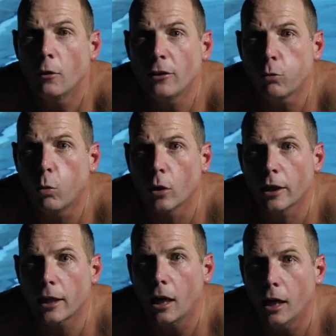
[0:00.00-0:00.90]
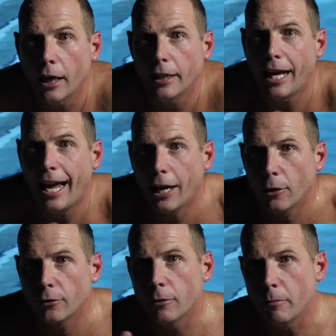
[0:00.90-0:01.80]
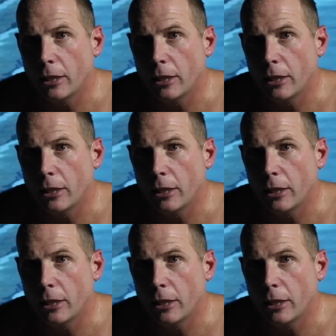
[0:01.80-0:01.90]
Let's work on how to